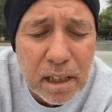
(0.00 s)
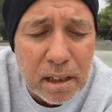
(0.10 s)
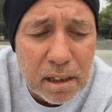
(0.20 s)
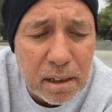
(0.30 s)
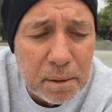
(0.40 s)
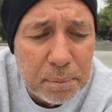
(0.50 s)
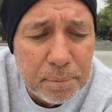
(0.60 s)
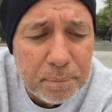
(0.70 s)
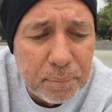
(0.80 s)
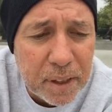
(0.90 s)

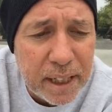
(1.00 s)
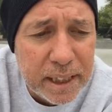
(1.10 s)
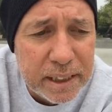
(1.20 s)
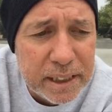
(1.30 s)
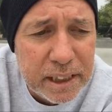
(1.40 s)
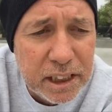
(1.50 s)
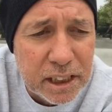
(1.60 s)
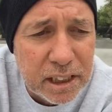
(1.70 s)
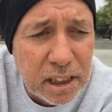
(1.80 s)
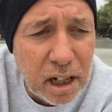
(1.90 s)
and he's
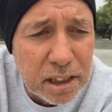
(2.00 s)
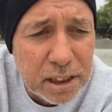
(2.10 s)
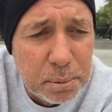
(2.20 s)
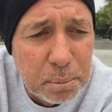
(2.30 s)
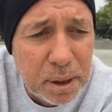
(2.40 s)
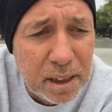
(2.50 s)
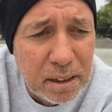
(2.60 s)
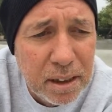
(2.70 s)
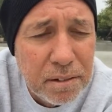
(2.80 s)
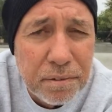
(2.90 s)
just an awesome
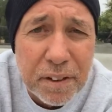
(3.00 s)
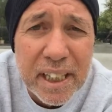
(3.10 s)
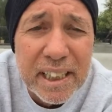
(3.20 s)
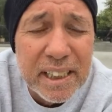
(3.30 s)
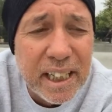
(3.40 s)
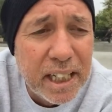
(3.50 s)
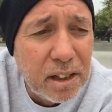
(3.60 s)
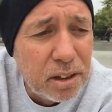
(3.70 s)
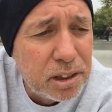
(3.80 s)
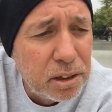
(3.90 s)
friend, and
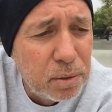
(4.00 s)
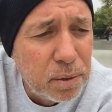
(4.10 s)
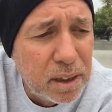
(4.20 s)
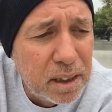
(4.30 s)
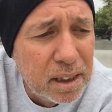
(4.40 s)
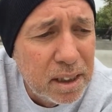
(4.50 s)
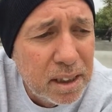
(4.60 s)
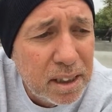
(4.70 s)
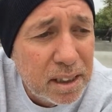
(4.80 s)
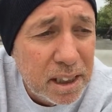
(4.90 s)
also
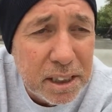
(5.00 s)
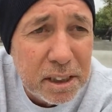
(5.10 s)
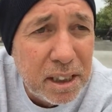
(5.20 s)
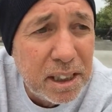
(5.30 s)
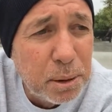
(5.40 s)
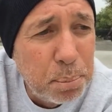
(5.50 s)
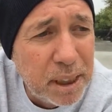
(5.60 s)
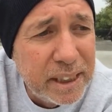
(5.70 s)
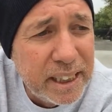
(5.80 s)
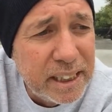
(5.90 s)
his
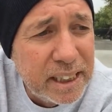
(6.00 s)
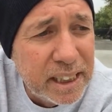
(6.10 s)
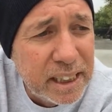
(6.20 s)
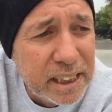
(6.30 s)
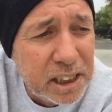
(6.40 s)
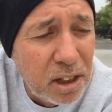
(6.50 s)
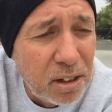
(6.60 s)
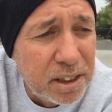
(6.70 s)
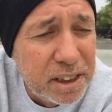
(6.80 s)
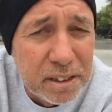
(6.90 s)
abilities and his
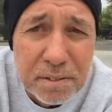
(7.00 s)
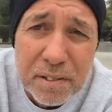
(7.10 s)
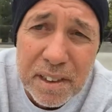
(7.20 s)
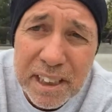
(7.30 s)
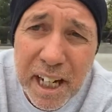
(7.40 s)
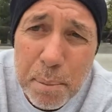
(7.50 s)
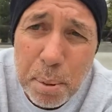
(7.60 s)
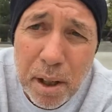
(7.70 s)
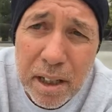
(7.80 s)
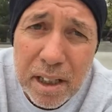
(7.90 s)
knowledge of skate
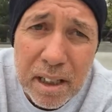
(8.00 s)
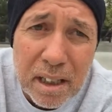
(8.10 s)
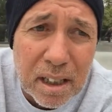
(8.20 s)
park